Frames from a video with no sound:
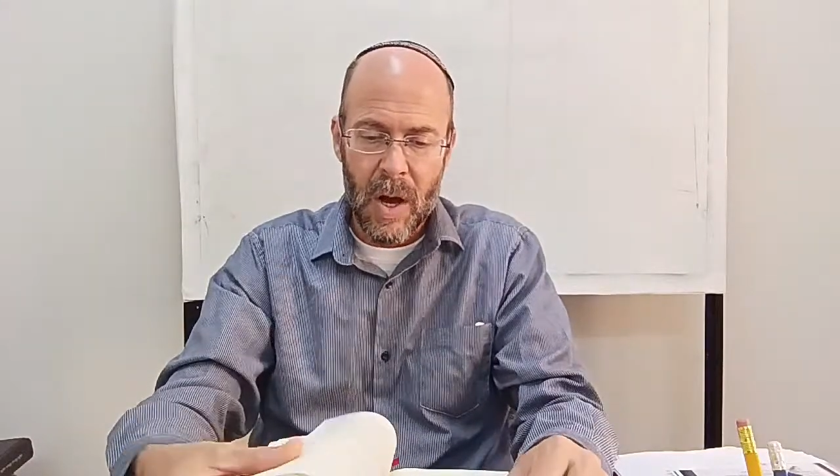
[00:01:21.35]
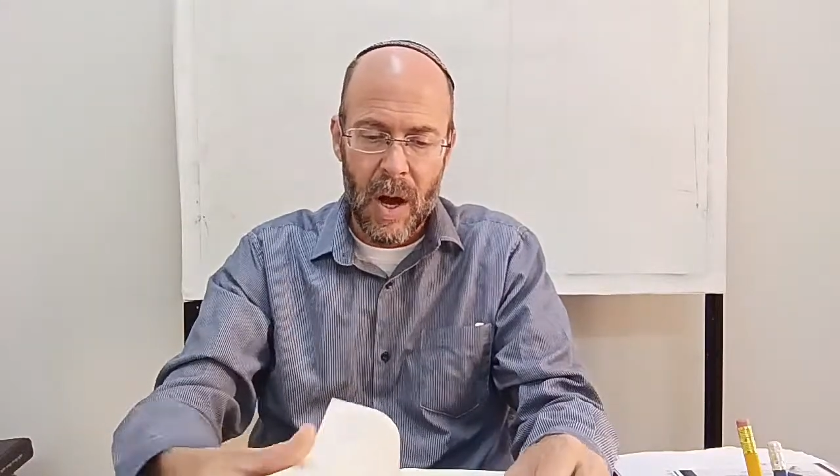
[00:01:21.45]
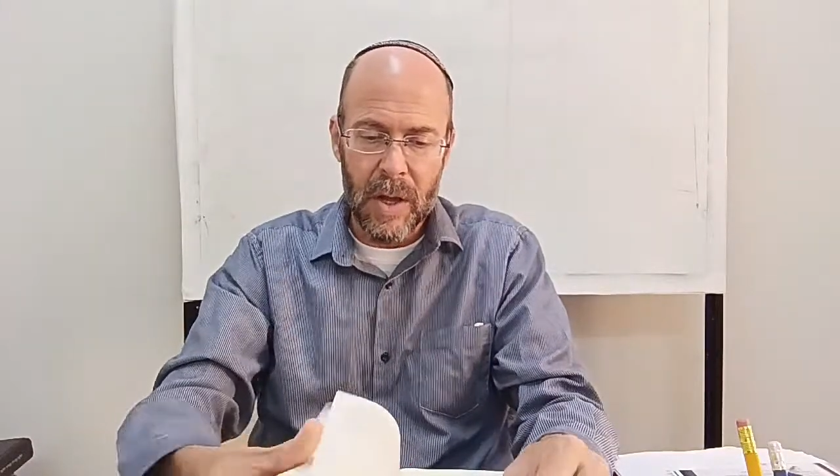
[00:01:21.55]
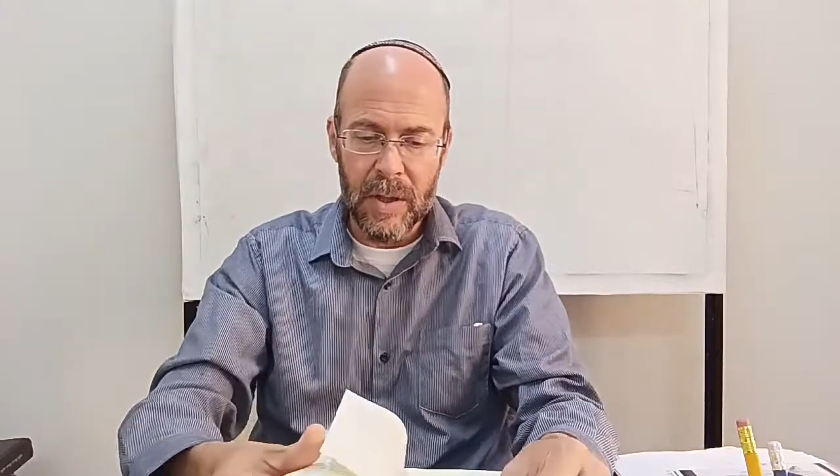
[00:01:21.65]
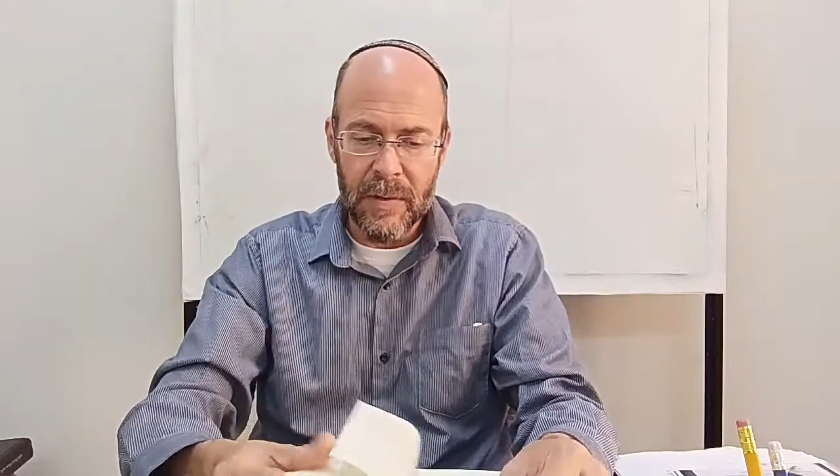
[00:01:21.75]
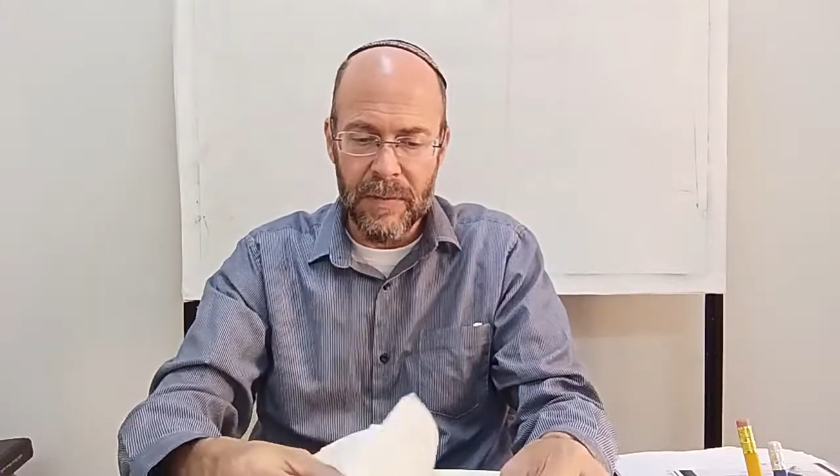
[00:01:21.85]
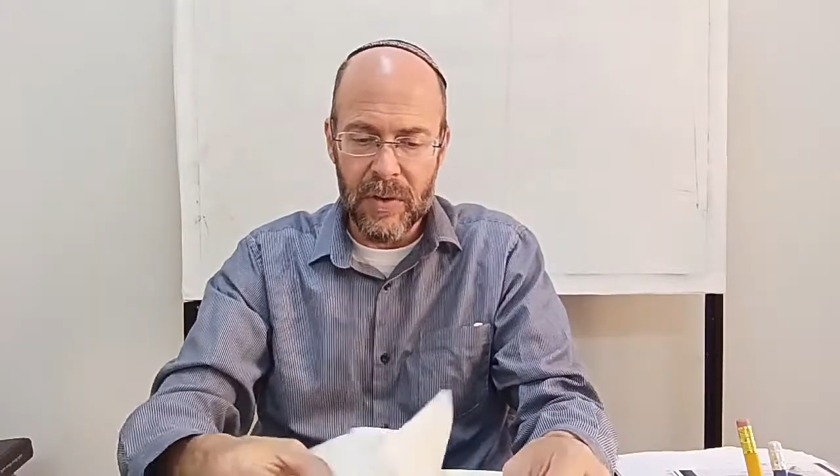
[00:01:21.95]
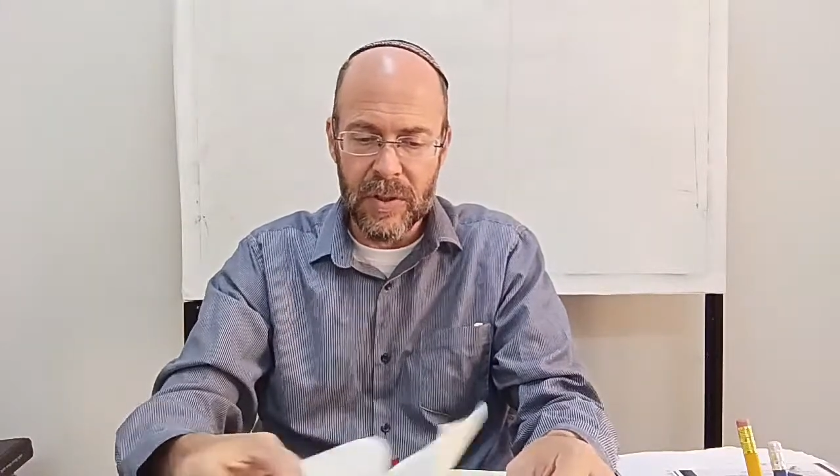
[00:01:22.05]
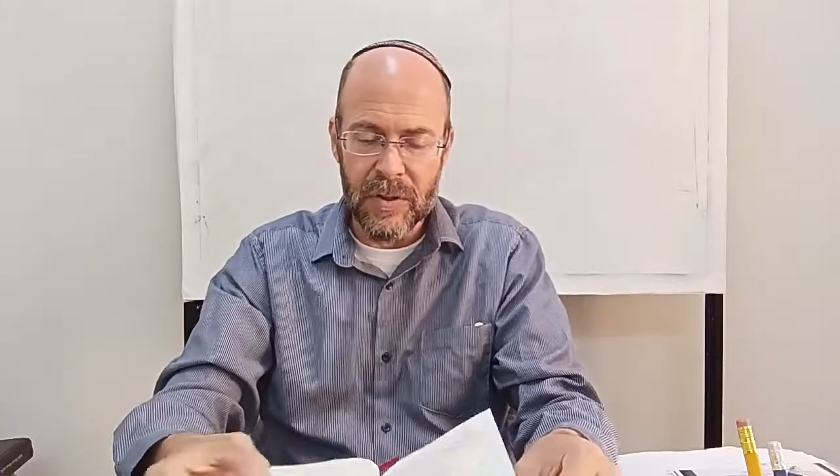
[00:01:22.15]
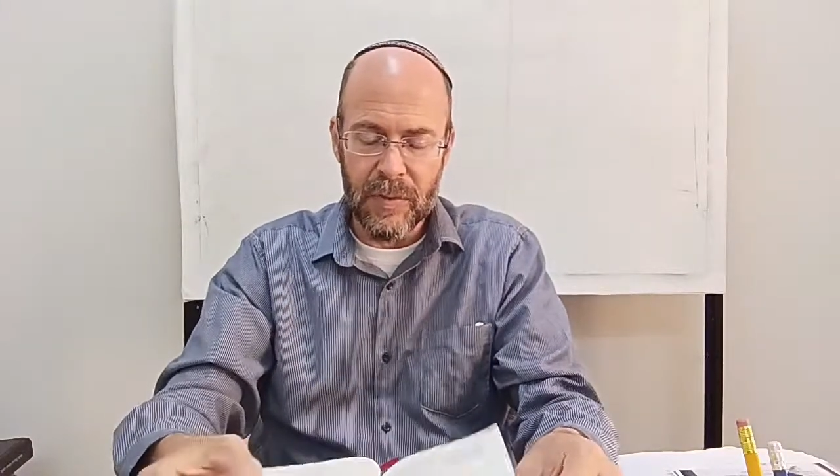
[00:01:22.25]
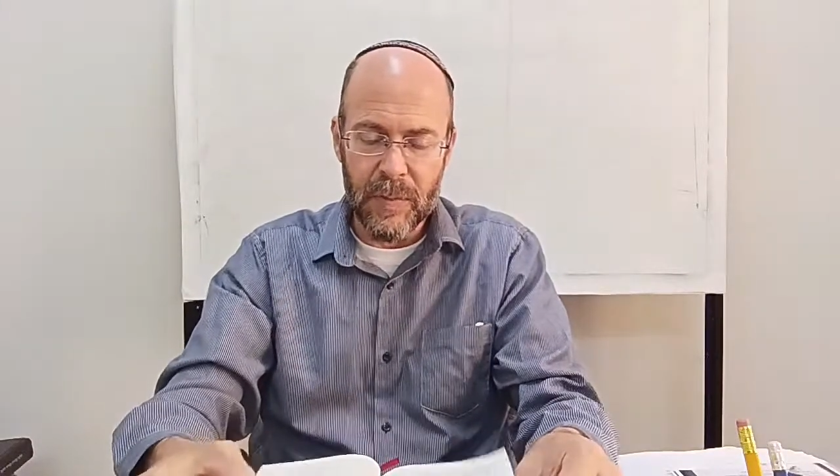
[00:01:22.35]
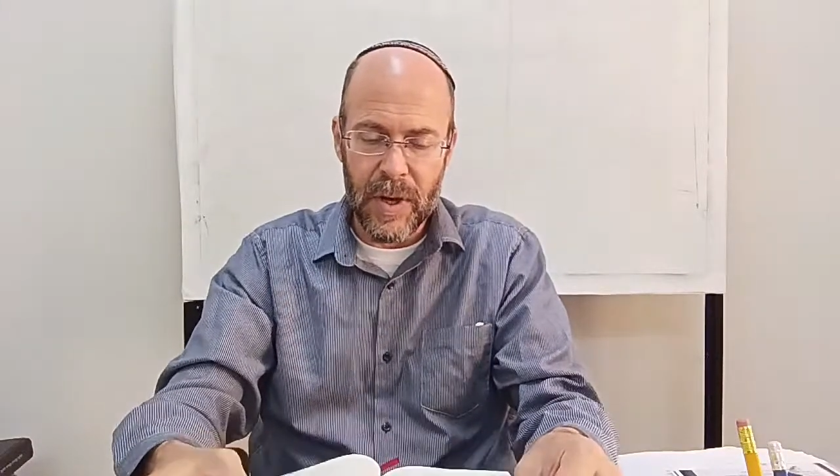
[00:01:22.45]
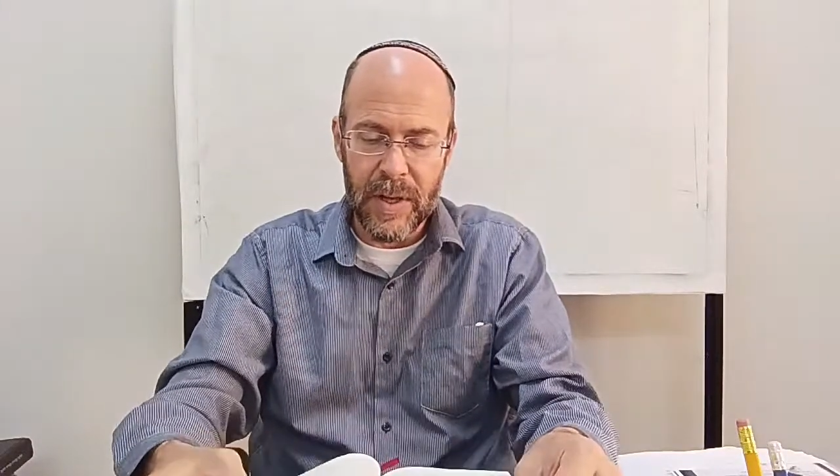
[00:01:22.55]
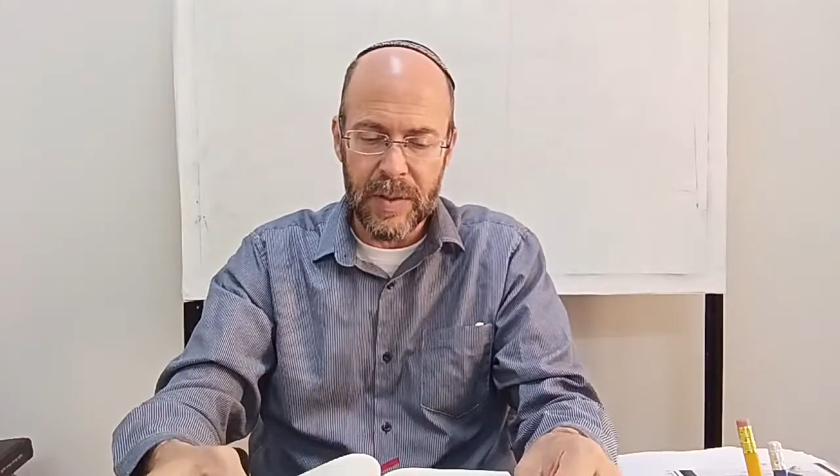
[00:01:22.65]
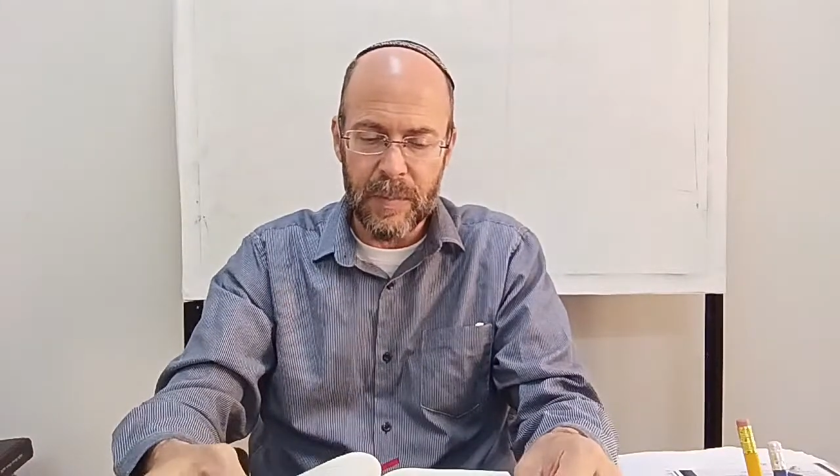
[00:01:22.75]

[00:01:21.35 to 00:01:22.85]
on the verses of praise.